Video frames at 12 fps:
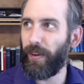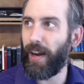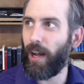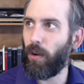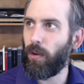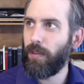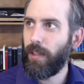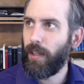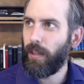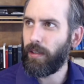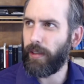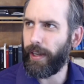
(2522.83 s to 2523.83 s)
how
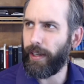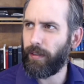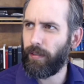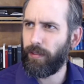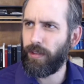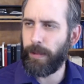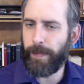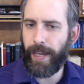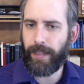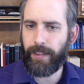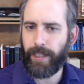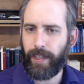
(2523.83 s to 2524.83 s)
like
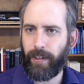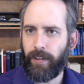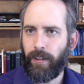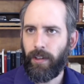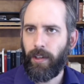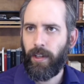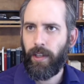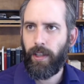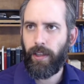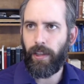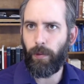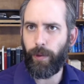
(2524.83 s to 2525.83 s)
demanding
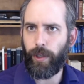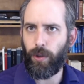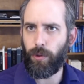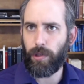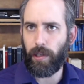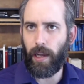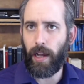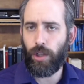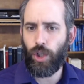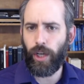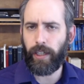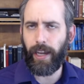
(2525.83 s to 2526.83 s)
that we use
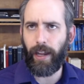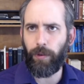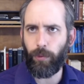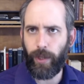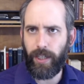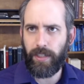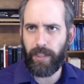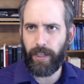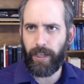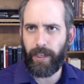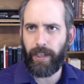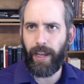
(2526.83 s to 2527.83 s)
logic and
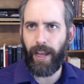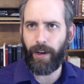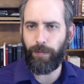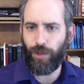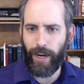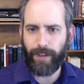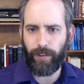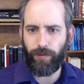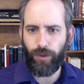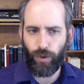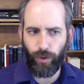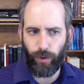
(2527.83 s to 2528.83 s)
reasoning and objective
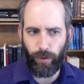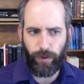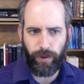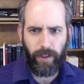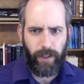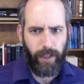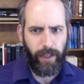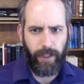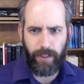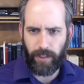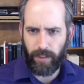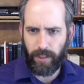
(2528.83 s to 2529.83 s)
truth
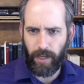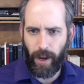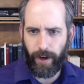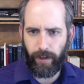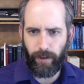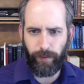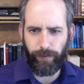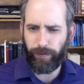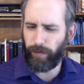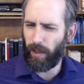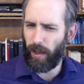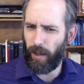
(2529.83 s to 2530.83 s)
is a sign of
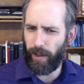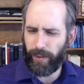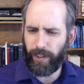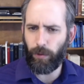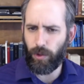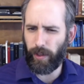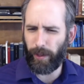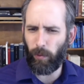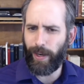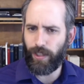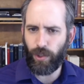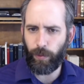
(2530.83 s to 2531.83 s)
I think it was like
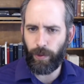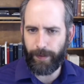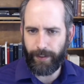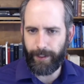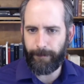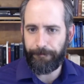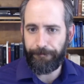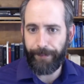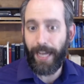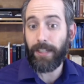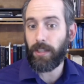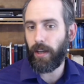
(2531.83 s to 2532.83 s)
white supremacy.
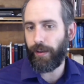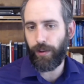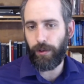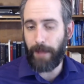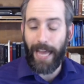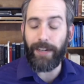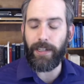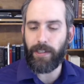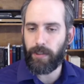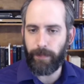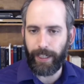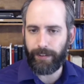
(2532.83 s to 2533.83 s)
That's utter
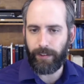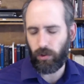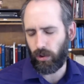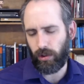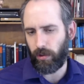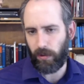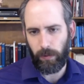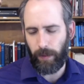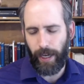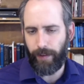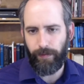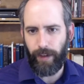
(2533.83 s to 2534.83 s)
madness. Like there's just no
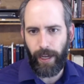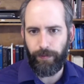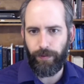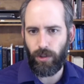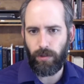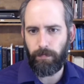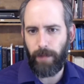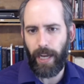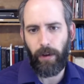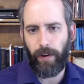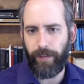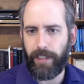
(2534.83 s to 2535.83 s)
I
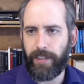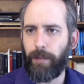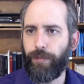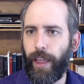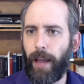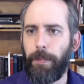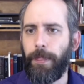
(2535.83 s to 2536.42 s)
don't have any time for that.